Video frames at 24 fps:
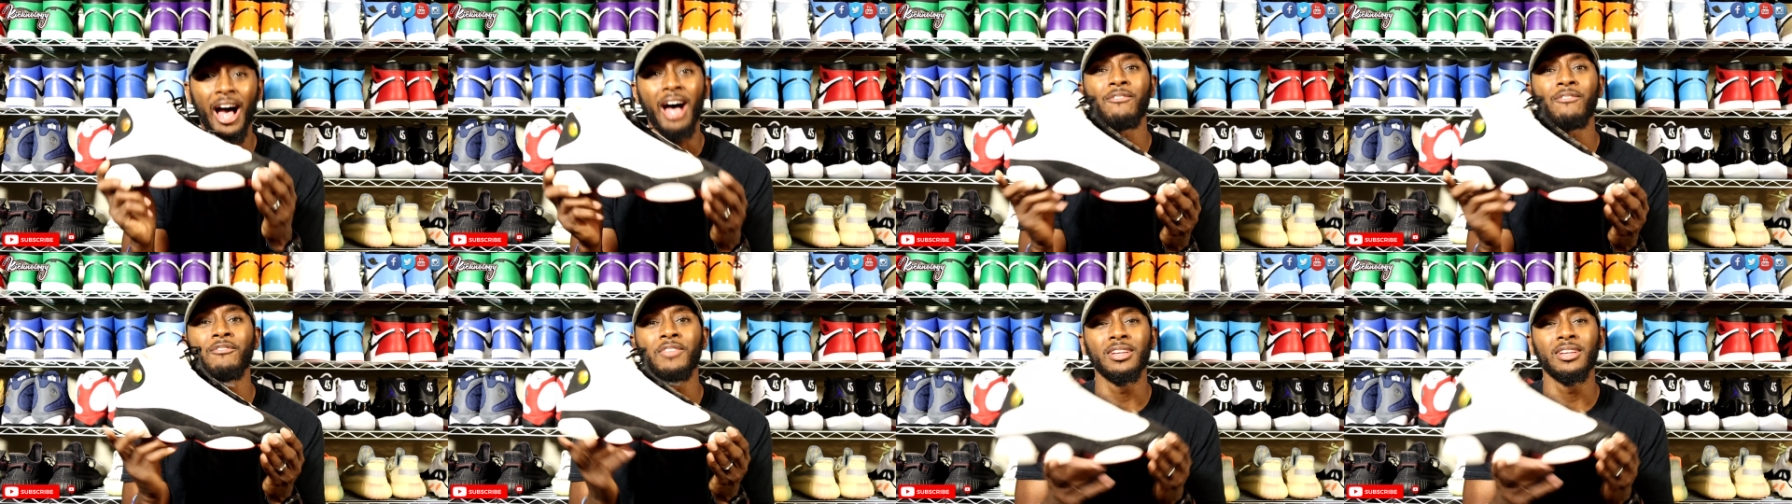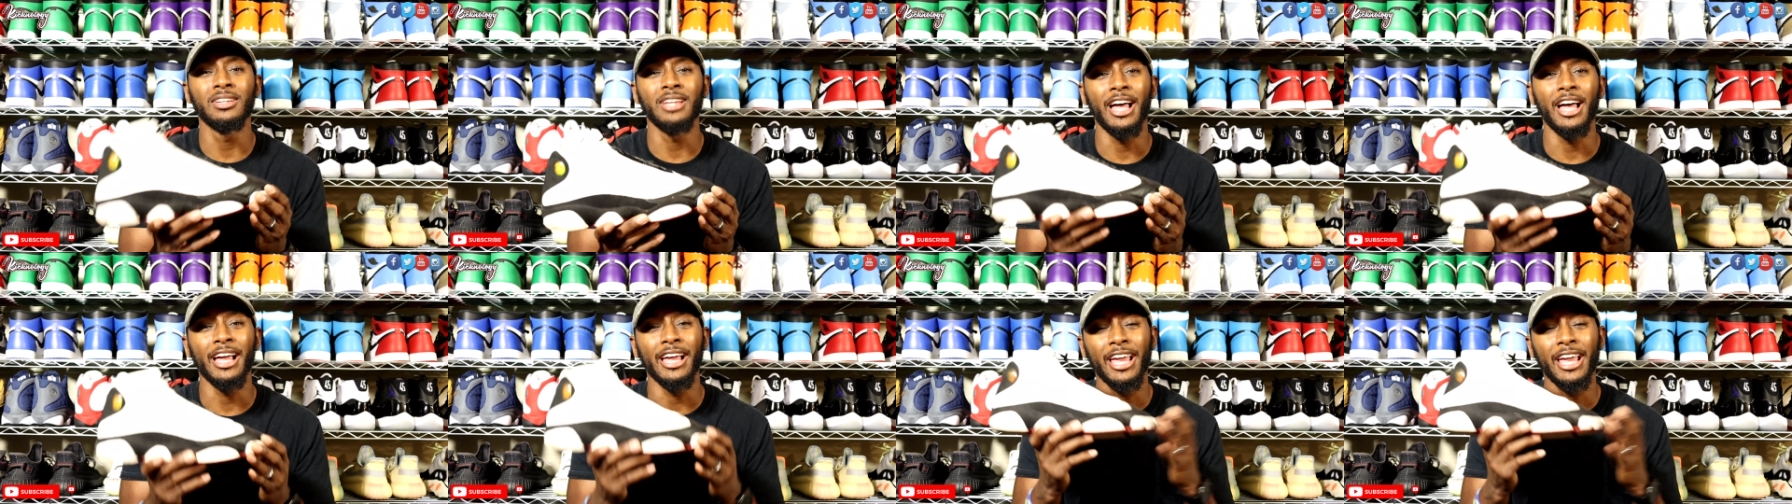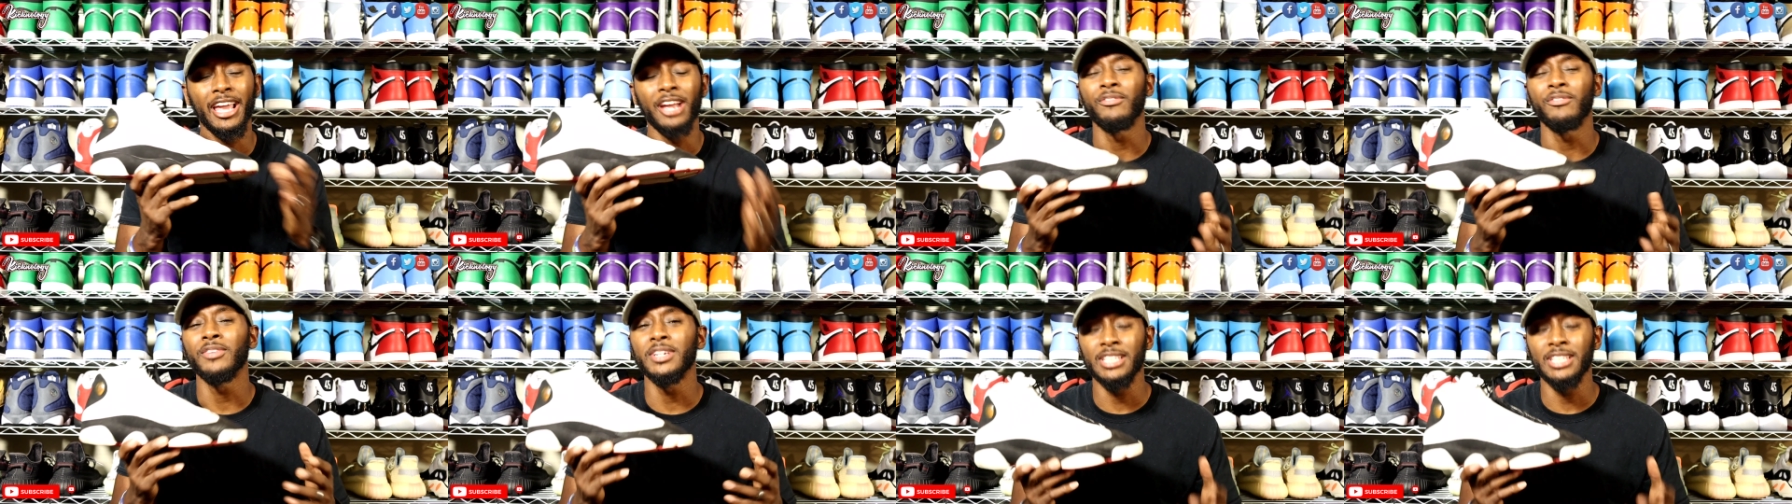I feel like
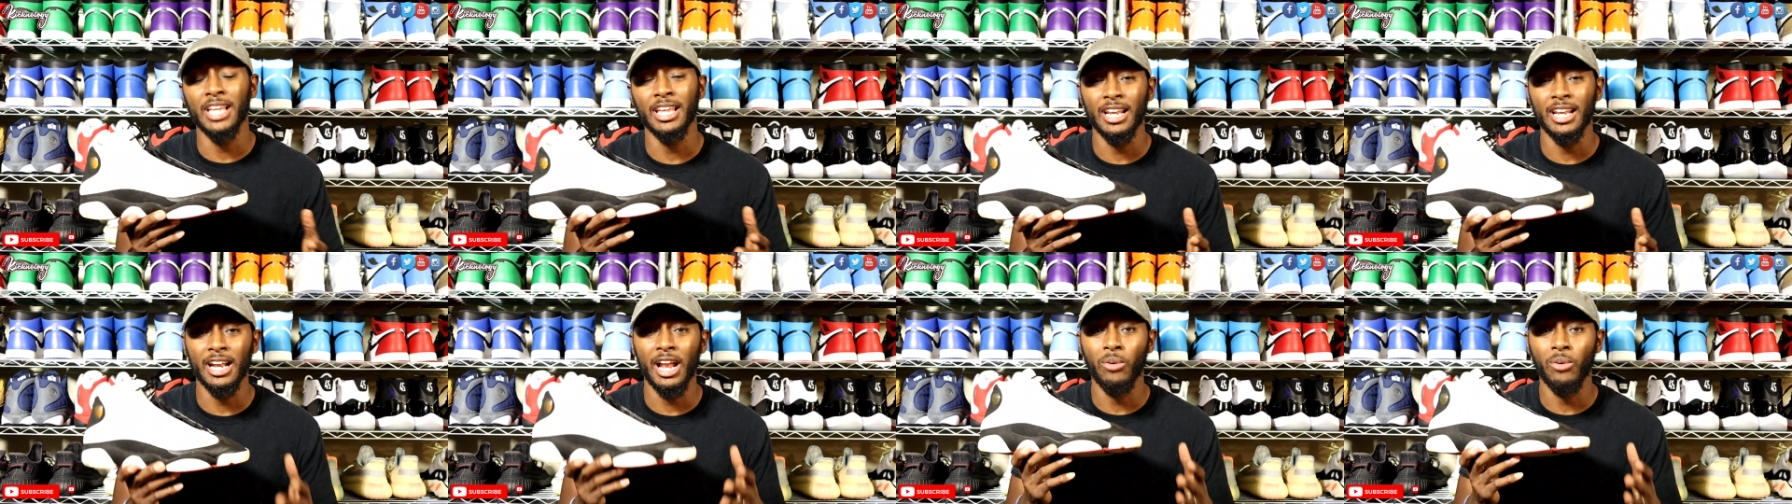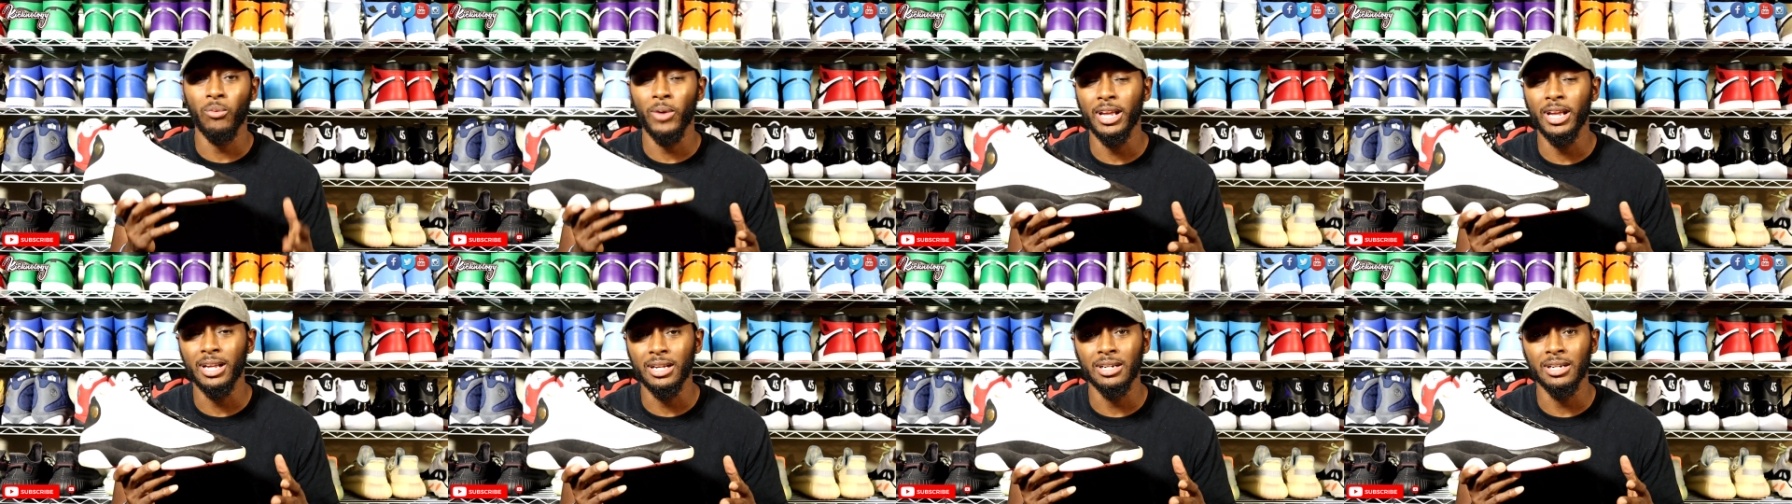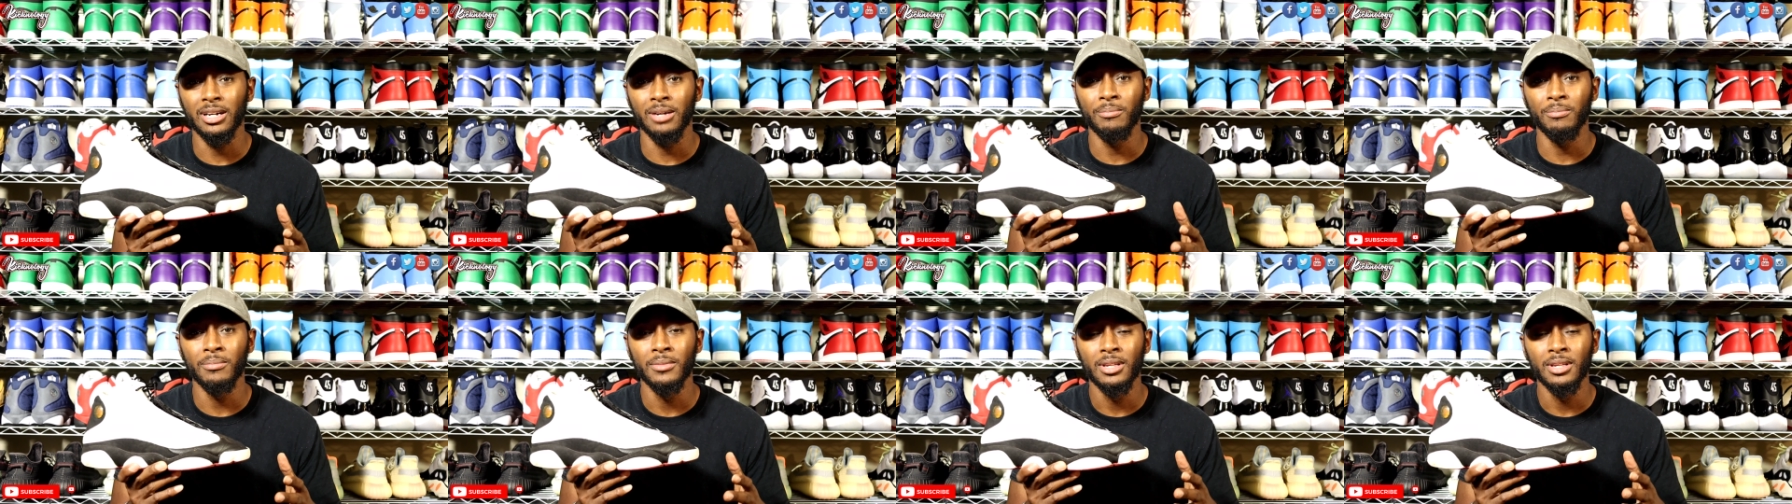every day that I wake
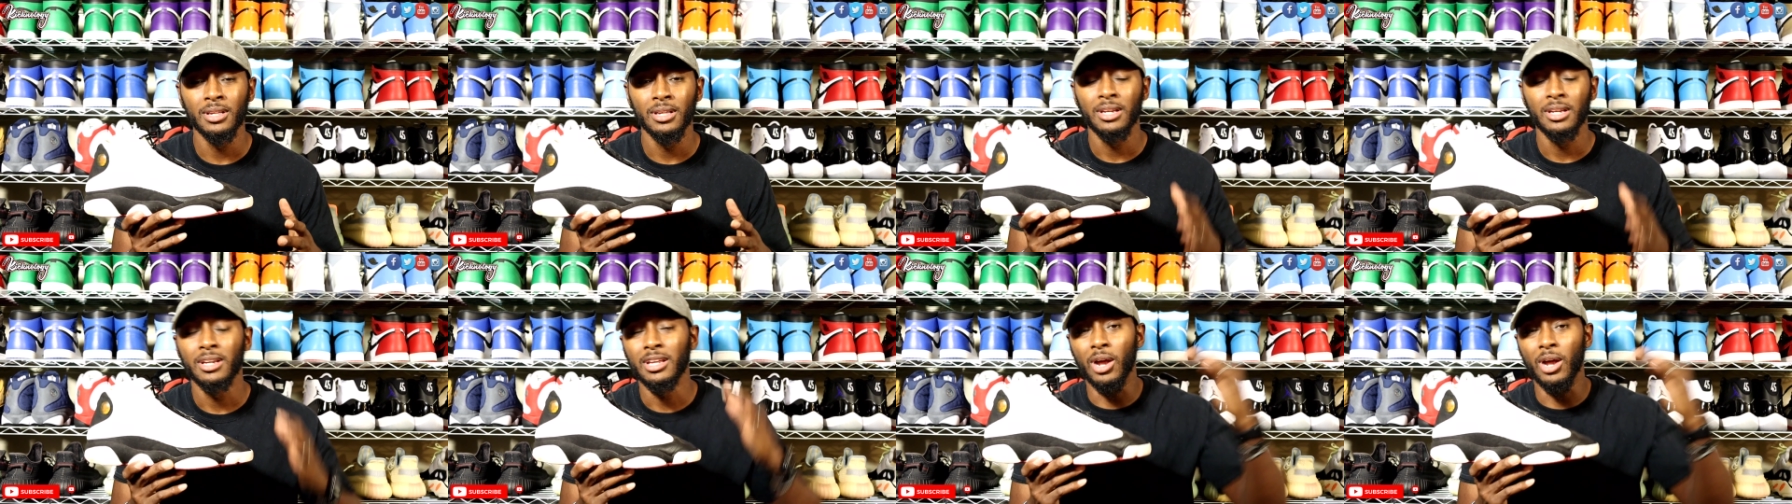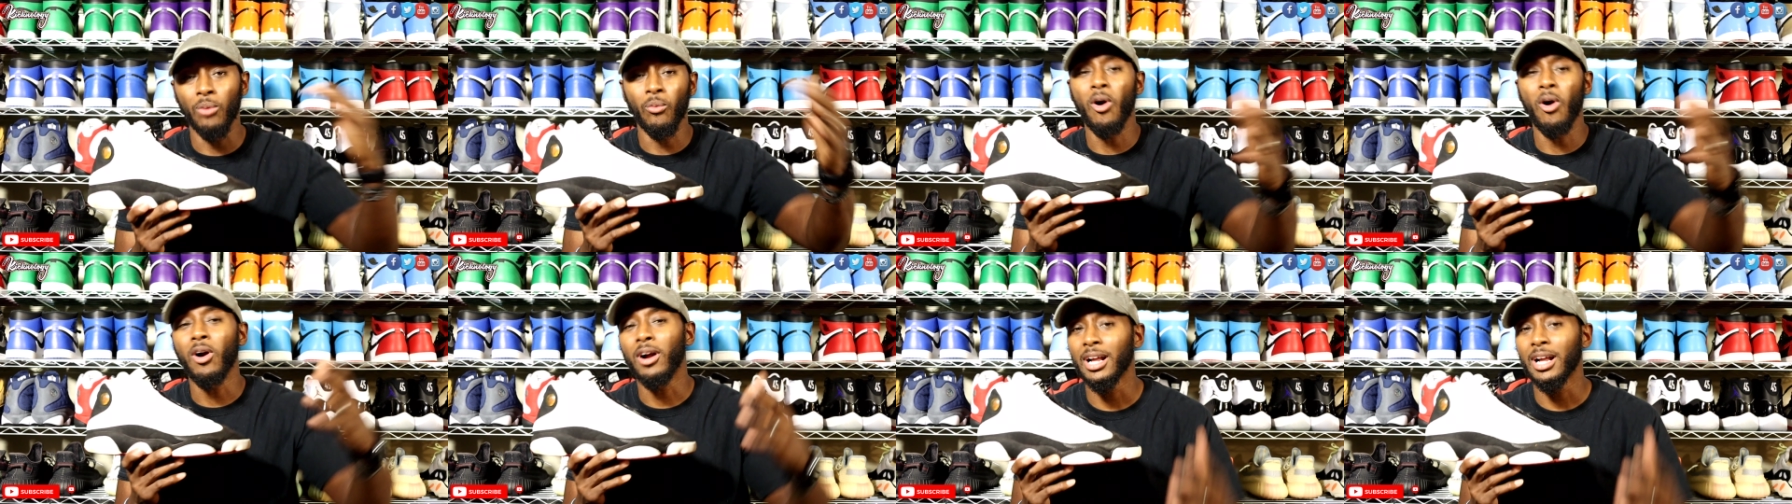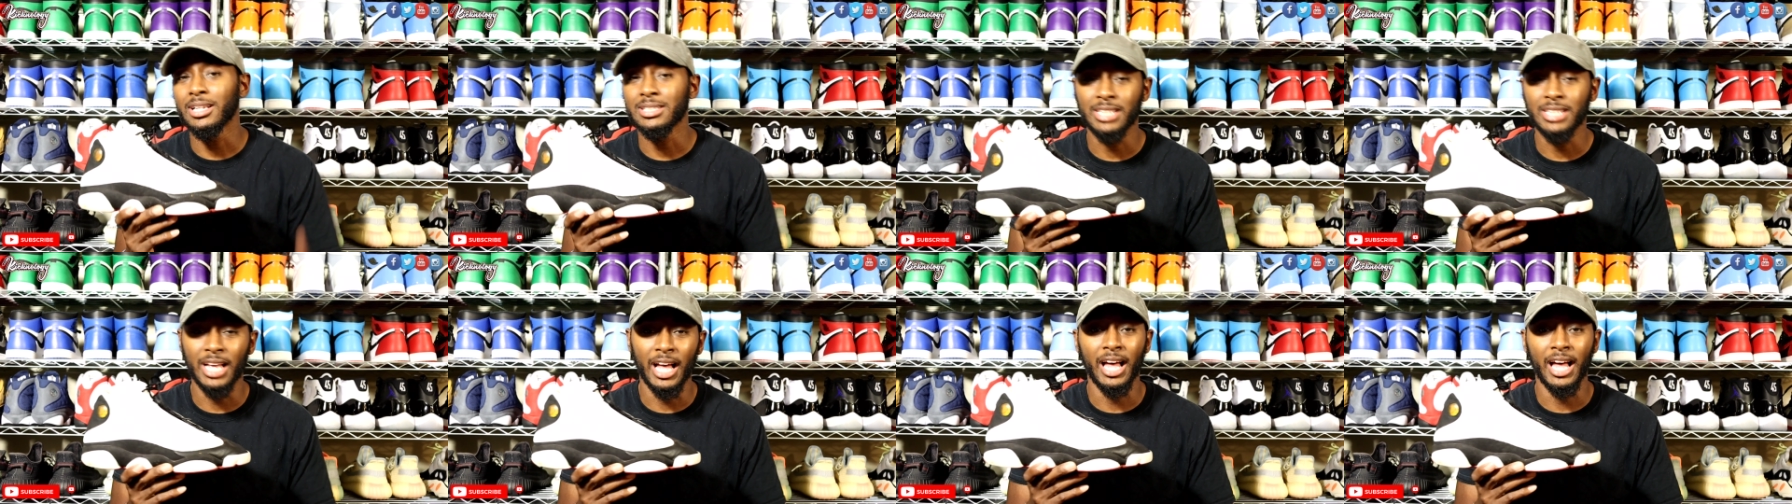up and I walk
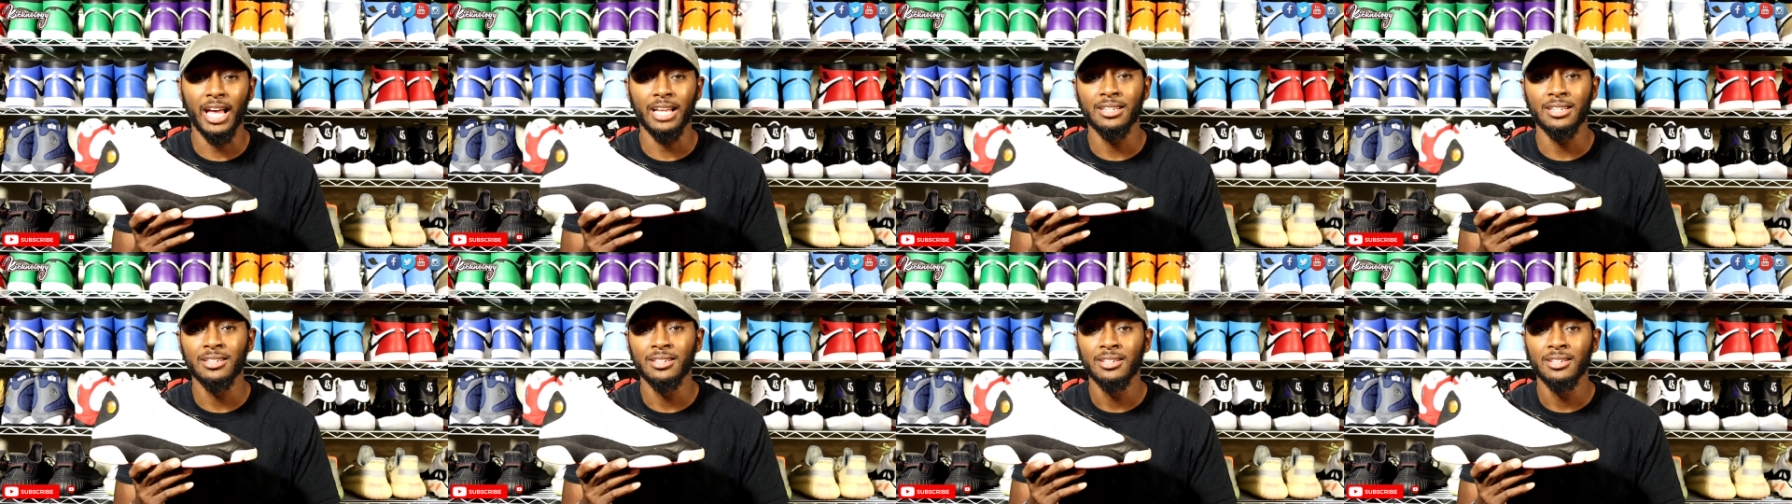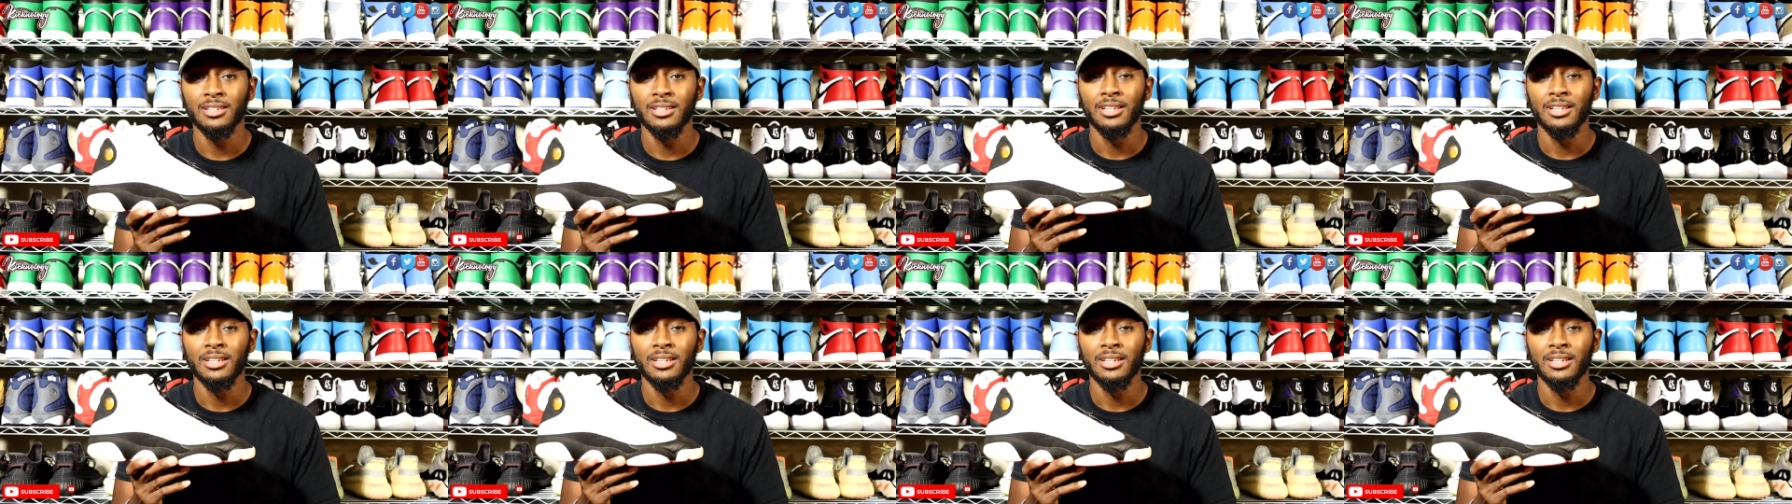outside,